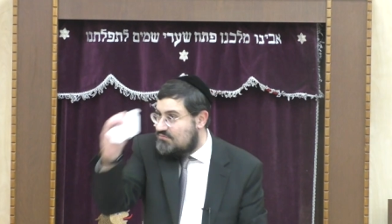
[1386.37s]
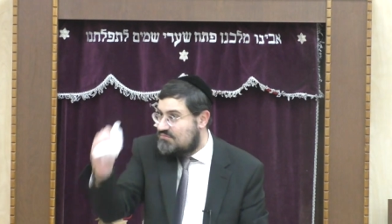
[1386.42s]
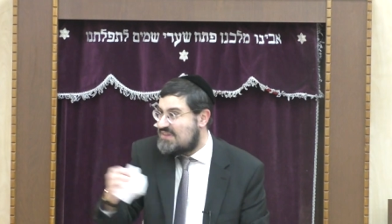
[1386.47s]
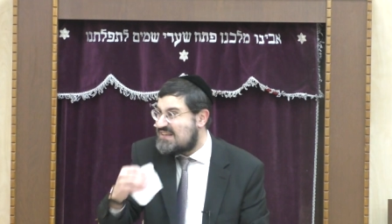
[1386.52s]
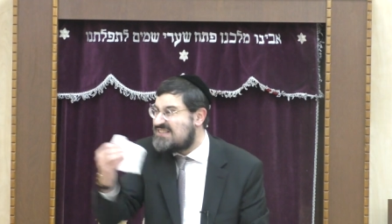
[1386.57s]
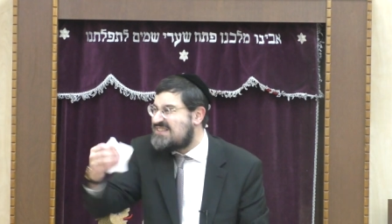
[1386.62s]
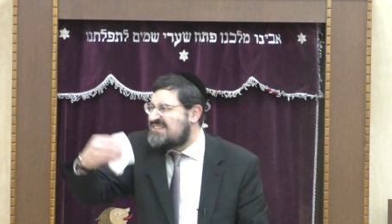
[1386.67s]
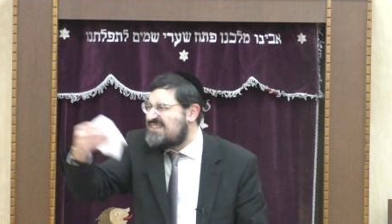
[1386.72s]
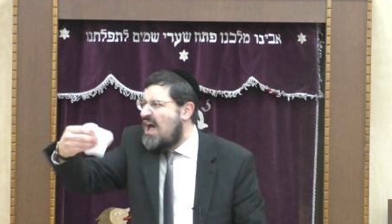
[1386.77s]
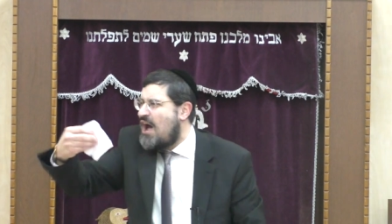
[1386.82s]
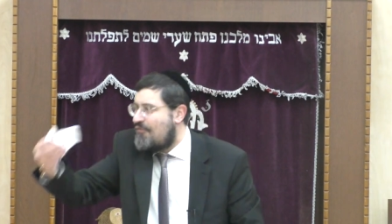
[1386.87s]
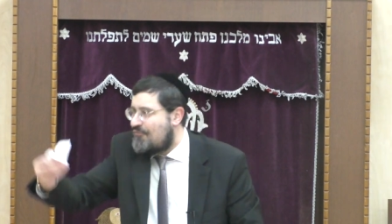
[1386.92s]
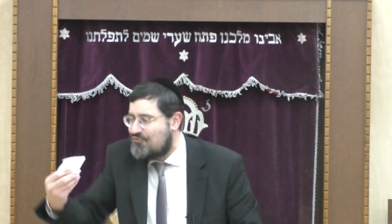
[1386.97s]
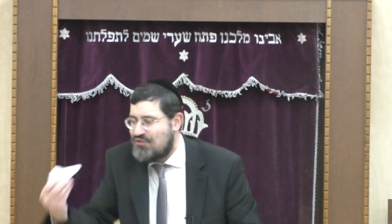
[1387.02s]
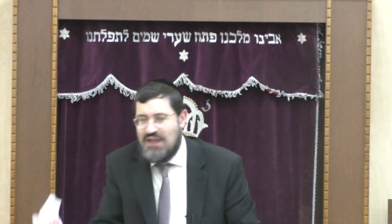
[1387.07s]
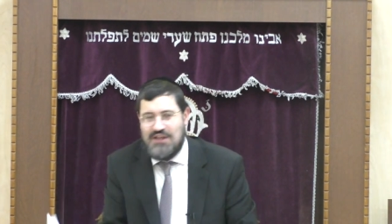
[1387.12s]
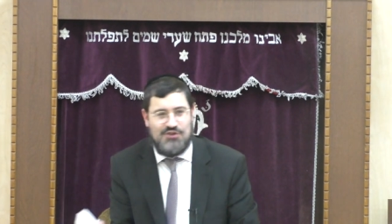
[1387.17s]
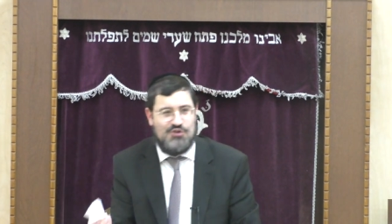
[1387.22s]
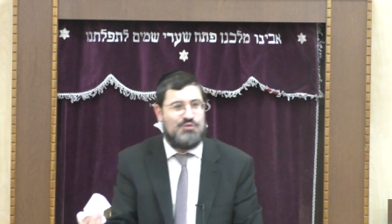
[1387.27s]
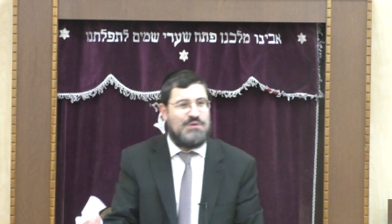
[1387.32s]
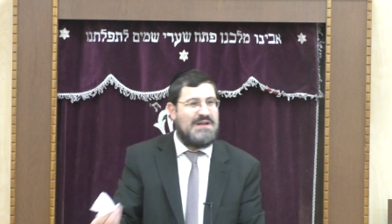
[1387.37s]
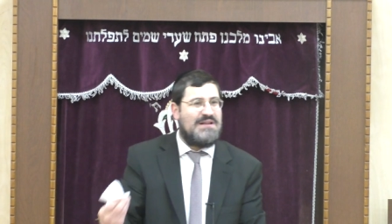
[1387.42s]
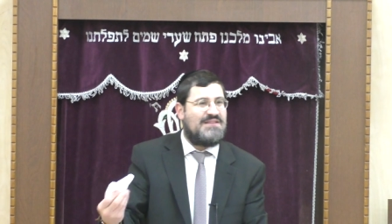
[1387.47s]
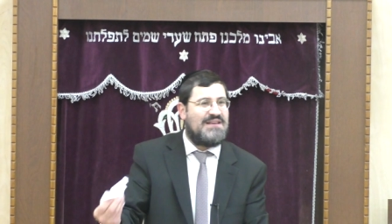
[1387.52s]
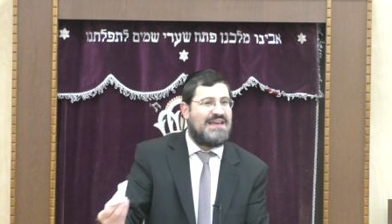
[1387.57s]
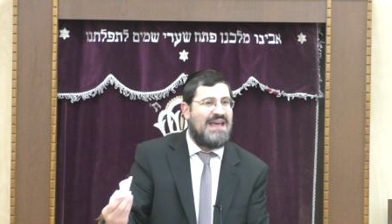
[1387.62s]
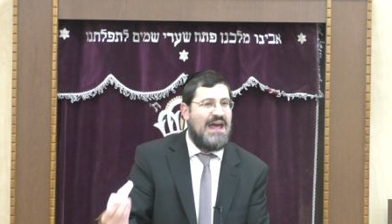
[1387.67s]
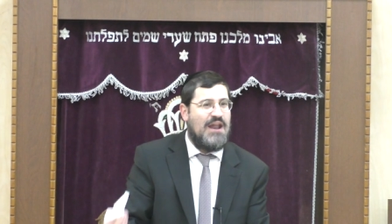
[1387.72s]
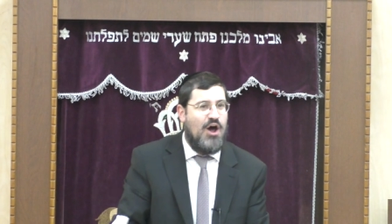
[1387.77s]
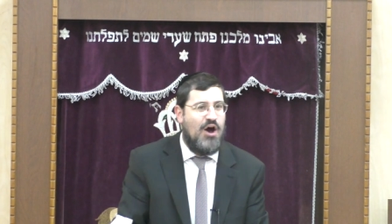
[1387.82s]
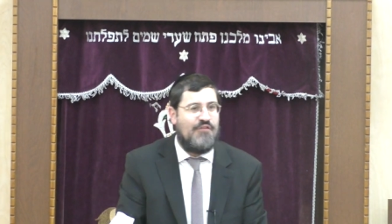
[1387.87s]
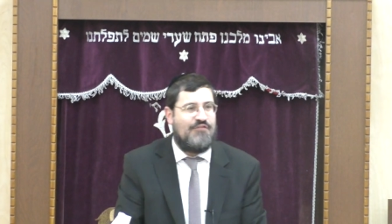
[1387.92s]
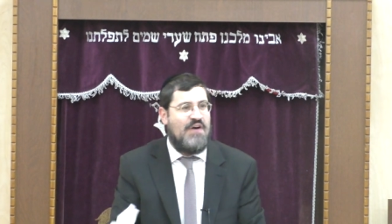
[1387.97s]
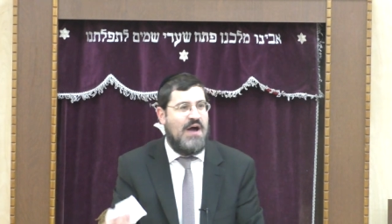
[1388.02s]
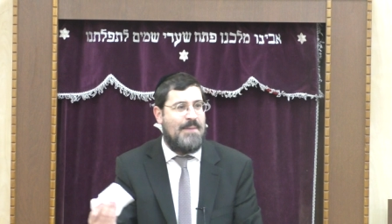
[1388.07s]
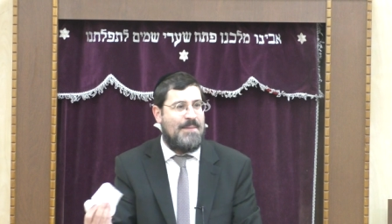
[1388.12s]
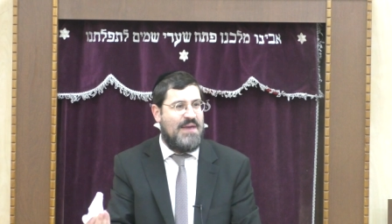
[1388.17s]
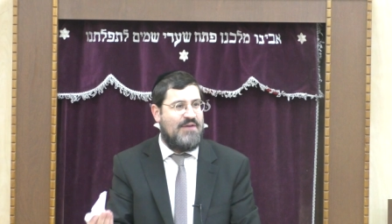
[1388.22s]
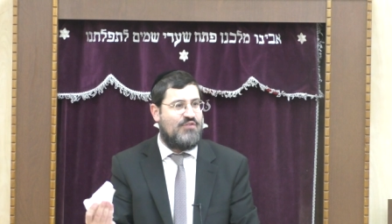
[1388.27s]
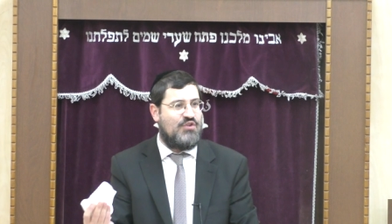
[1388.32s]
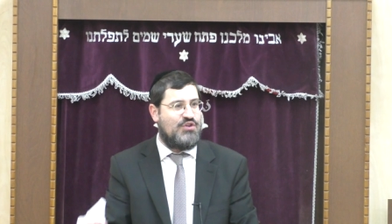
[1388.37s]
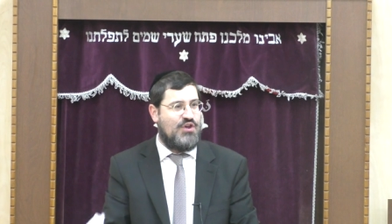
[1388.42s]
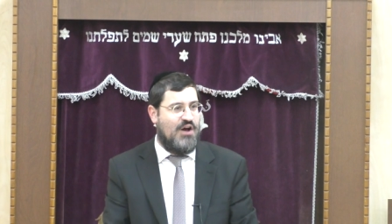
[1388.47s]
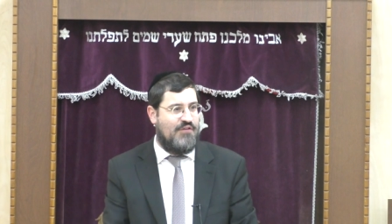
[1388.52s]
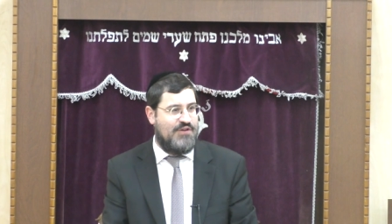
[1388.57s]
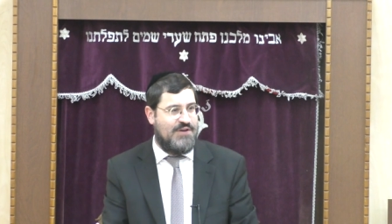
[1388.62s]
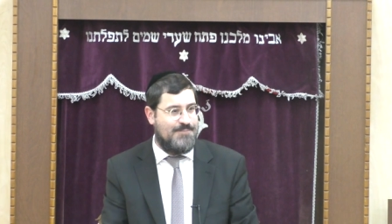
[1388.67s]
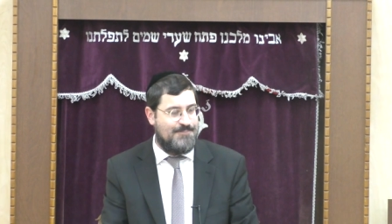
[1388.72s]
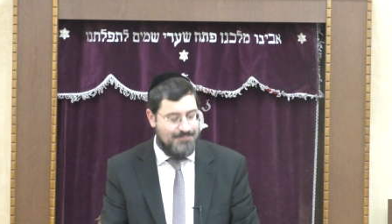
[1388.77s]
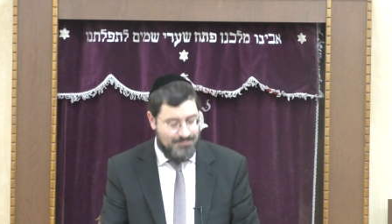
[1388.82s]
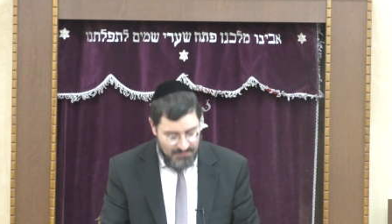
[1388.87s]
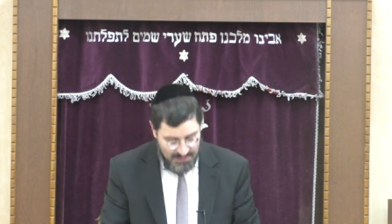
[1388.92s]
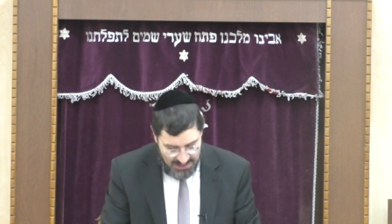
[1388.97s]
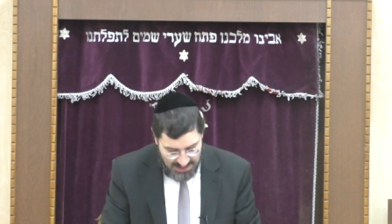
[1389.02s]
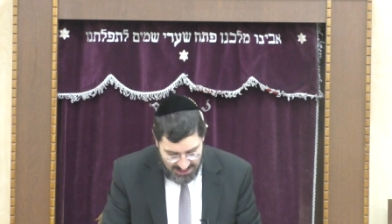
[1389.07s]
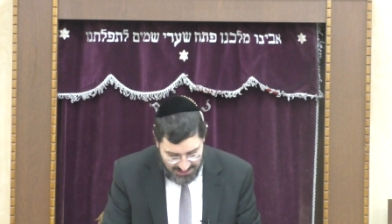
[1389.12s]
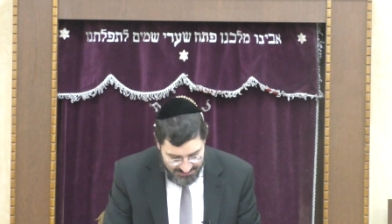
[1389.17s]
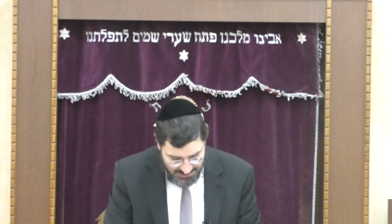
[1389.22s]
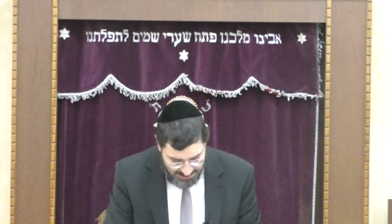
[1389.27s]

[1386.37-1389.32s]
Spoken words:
the stuff that you need to get off, I'm even yovin, and